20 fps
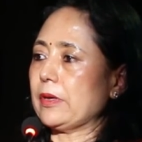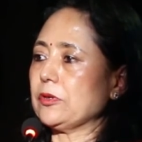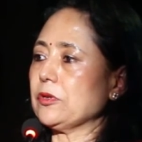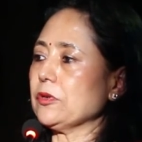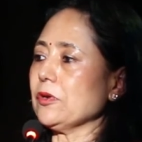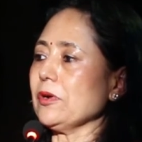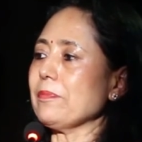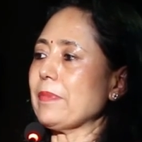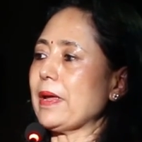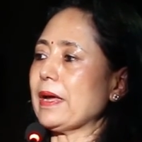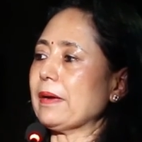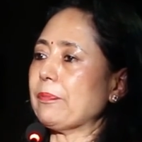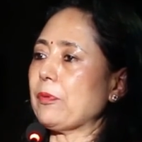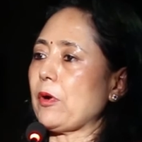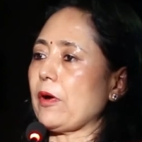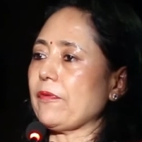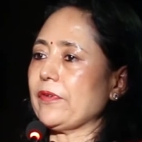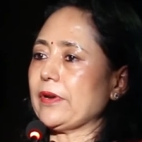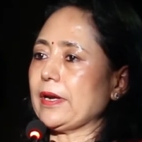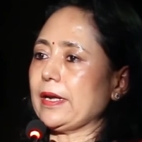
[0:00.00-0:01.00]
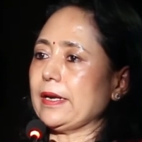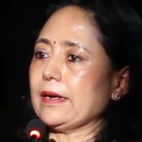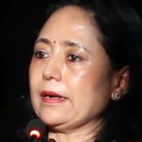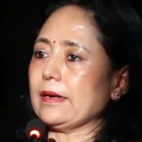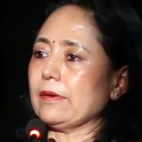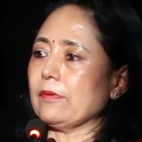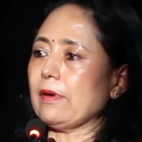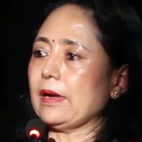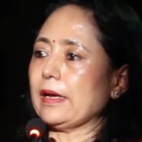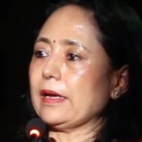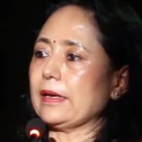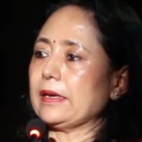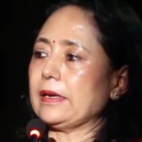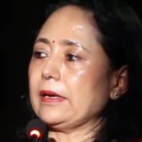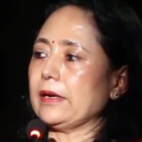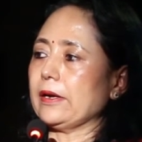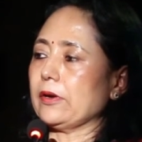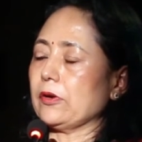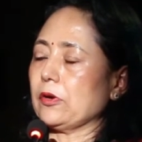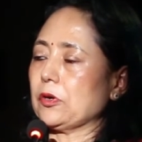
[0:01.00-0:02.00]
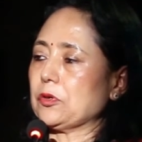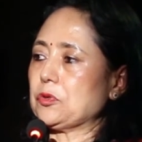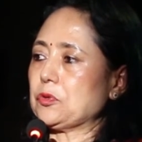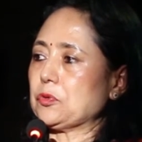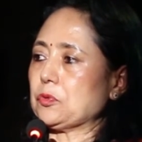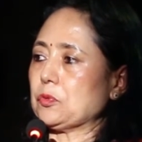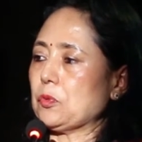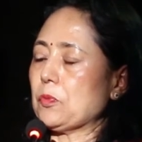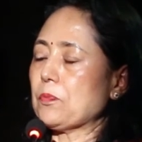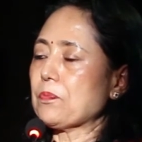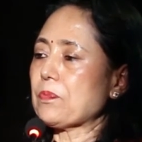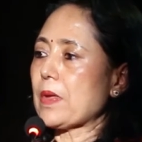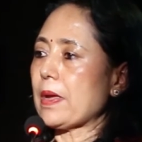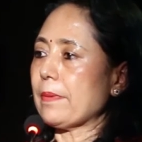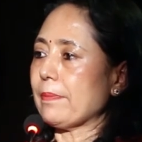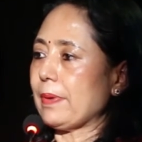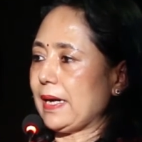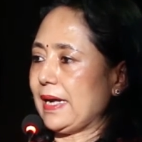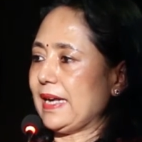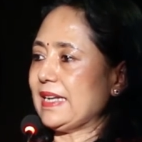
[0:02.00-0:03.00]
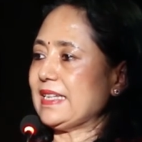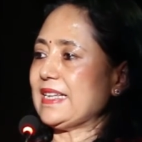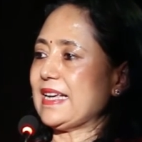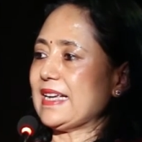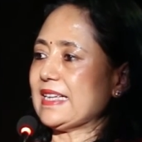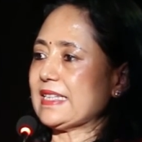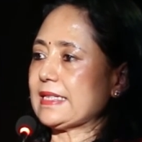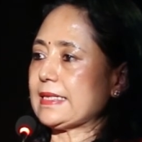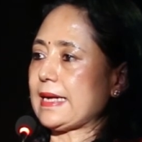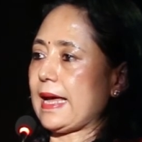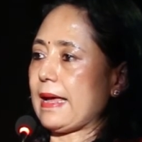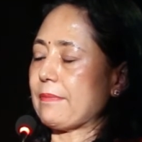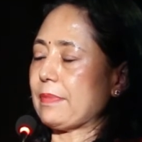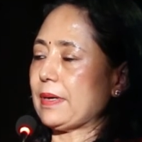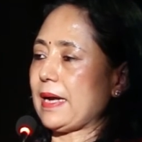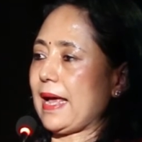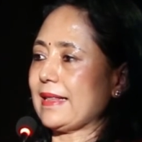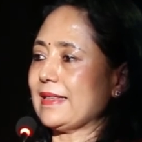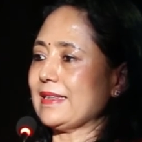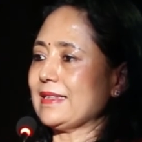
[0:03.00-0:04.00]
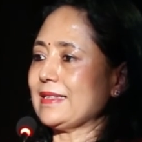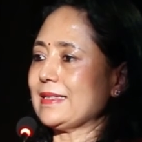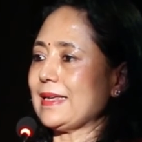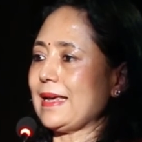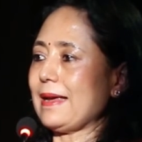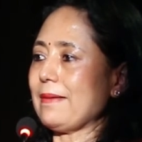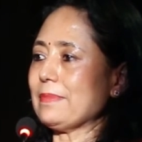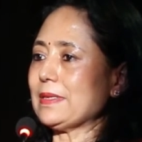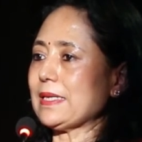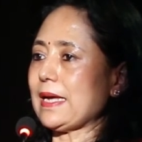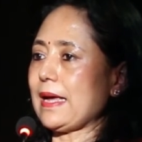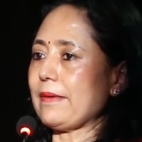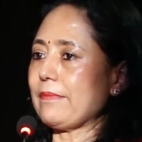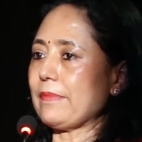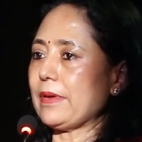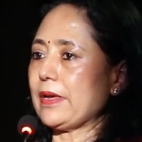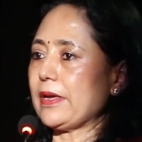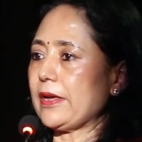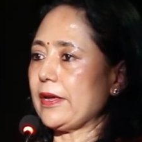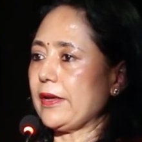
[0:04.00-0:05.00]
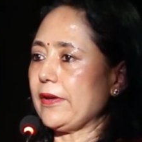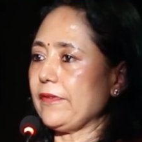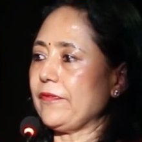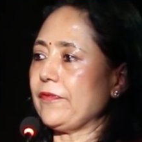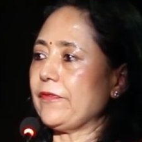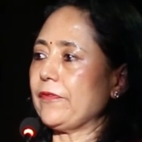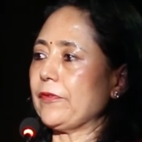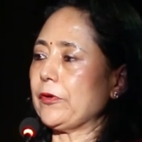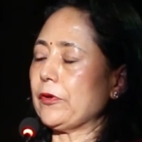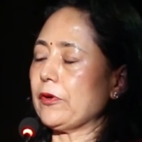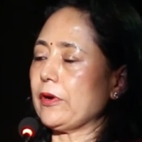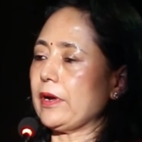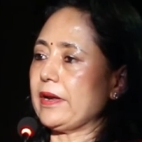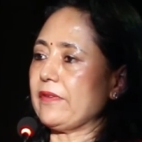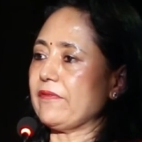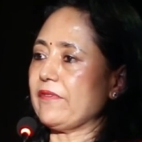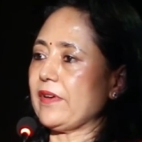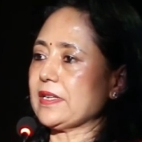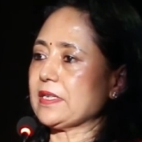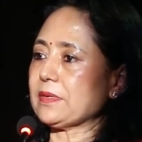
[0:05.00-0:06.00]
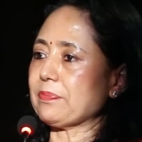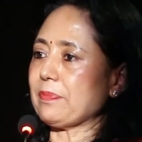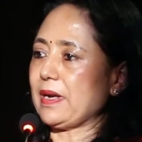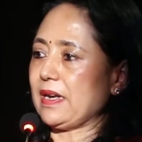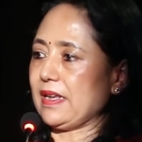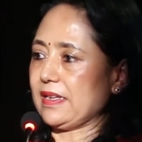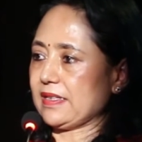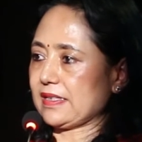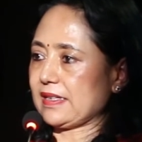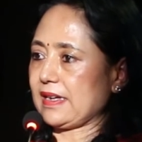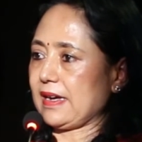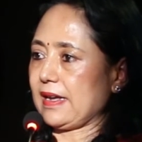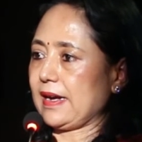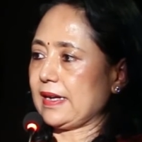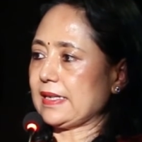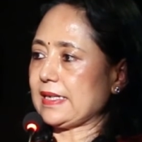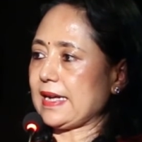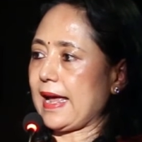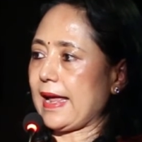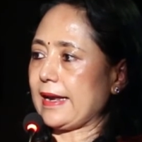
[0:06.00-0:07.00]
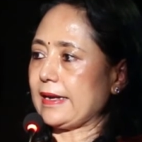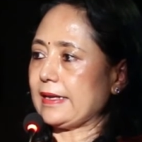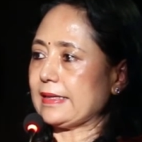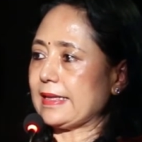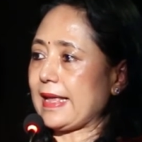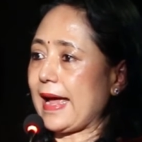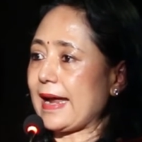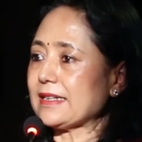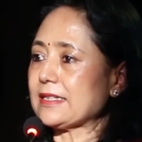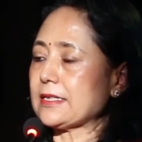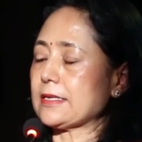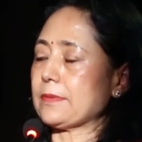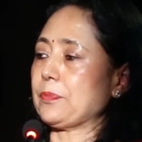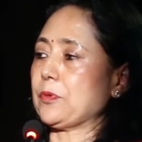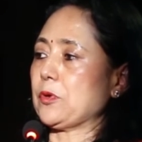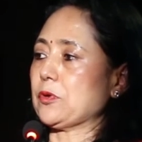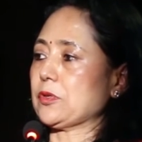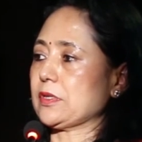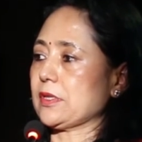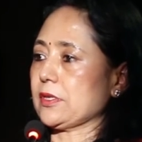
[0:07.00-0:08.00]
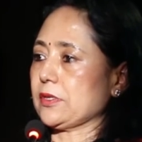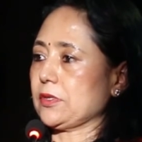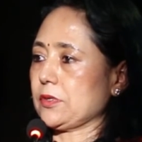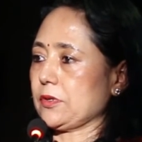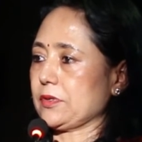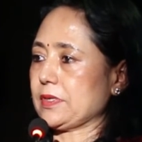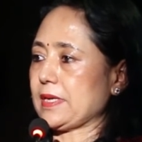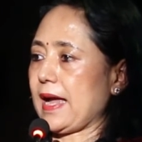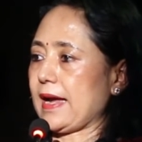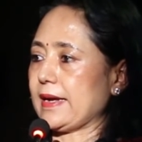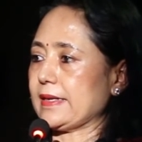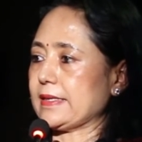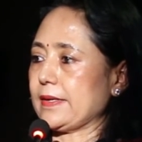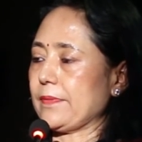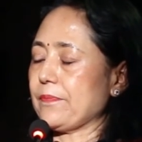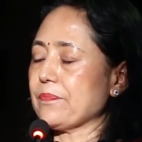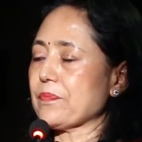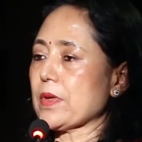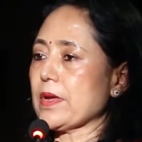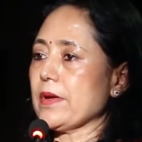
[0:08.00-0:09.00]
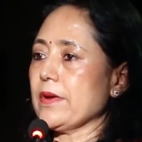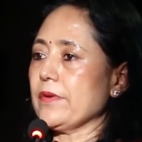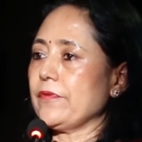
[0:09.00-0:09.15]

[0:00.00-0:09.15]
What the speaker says: You don't make profit in a year or two, but it takes time. But at the same time, if your investment is correct, and that's the cost for society.